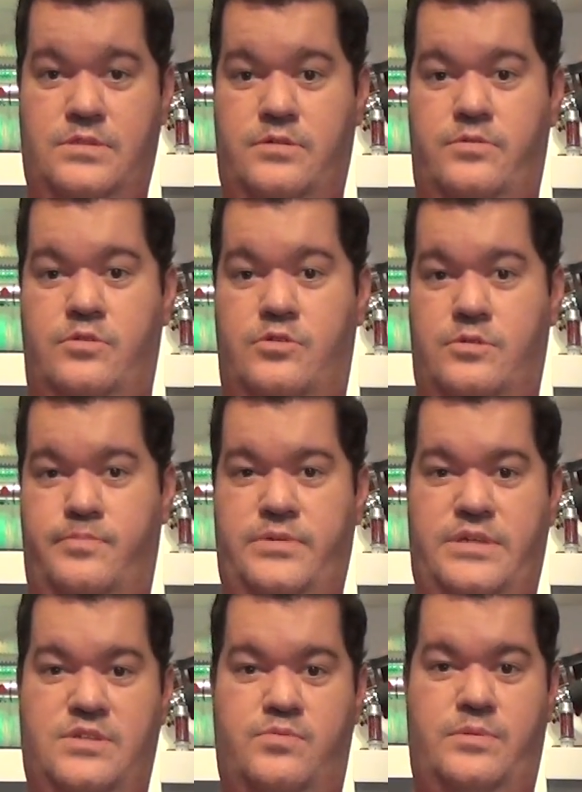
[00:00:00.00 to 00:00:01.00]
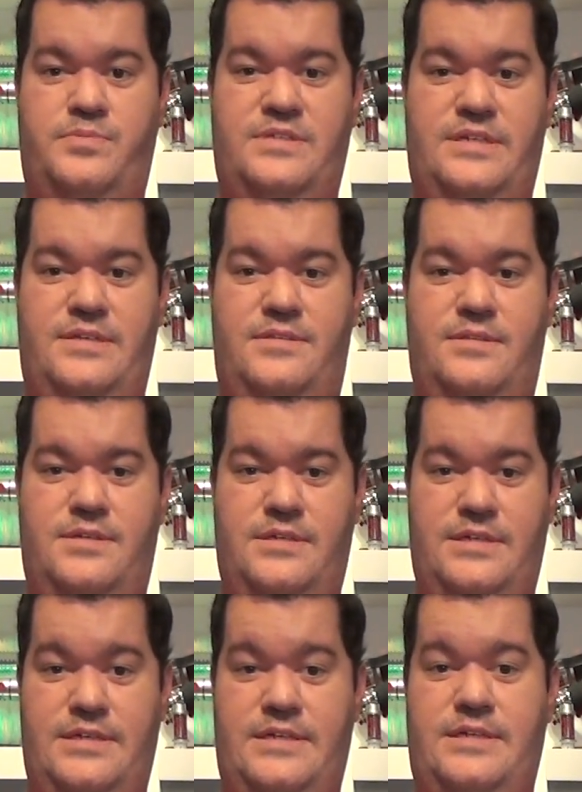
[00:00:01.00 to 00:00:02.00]
On the company's website,
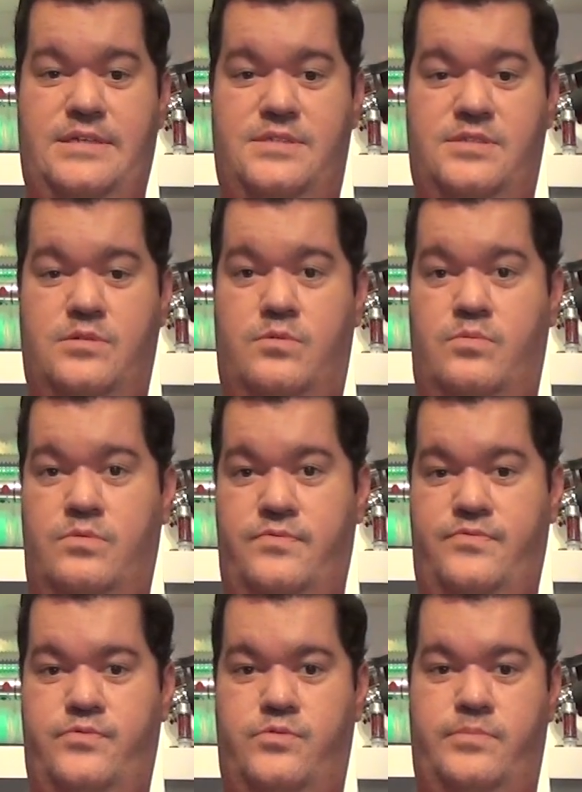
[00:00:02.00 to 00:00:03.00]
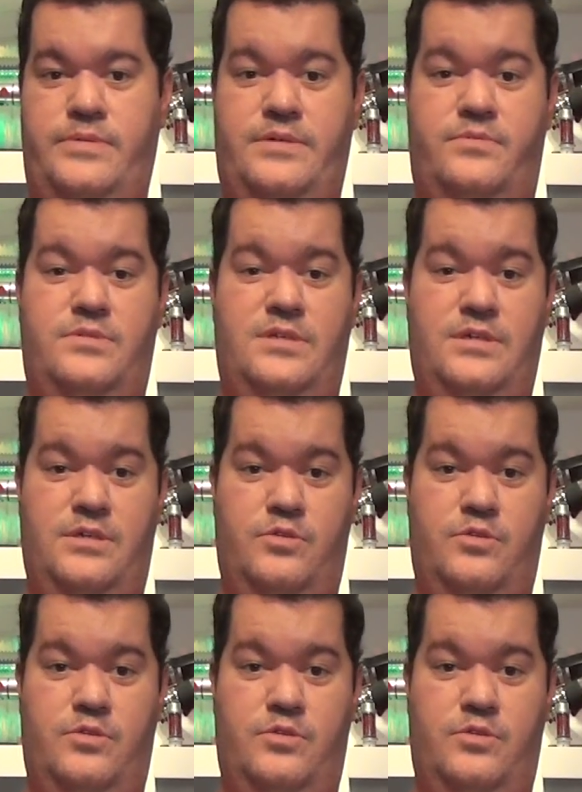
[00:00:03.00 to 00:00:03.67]
it is sold for about